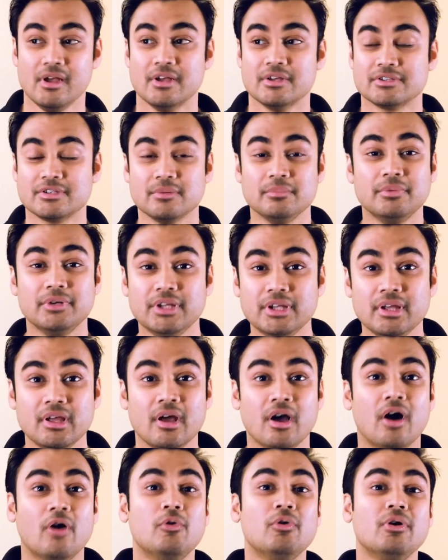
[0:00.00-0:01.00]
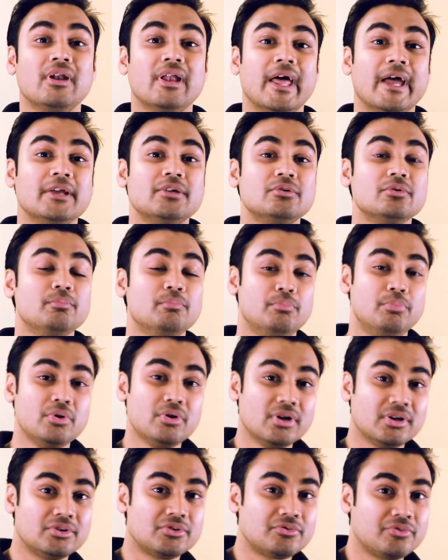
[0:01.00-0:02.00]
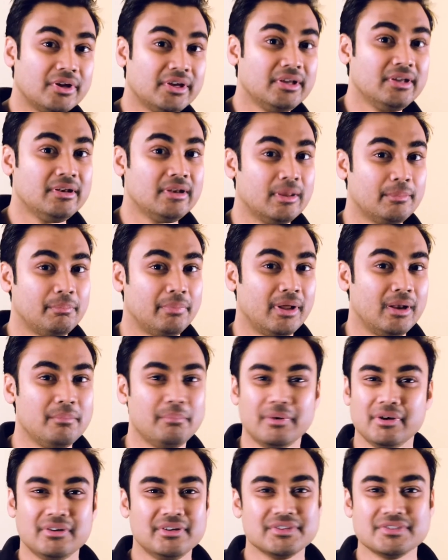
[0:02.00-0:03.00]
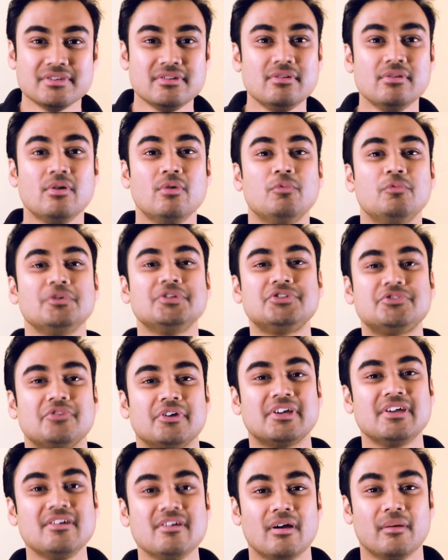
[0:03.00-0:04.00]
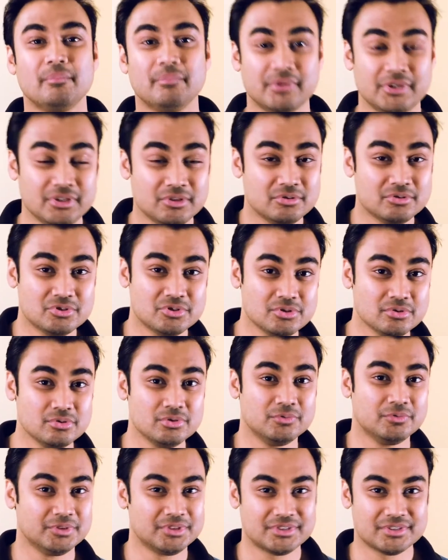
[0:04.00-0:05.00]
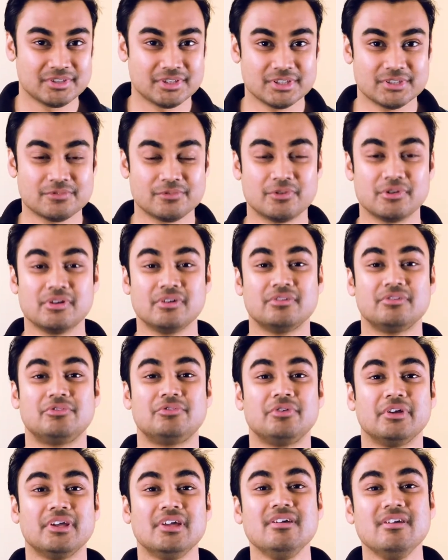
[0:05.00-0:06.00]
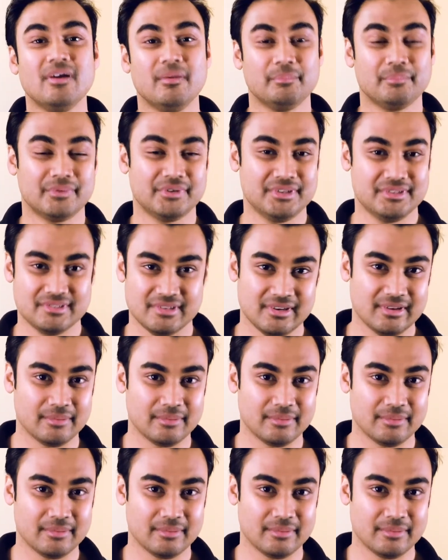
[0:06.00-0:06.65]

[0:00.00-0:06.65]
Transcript: Somebody who would like to book a trek in Nepal but doesn't know which trekking company to choose would search for trekking companies in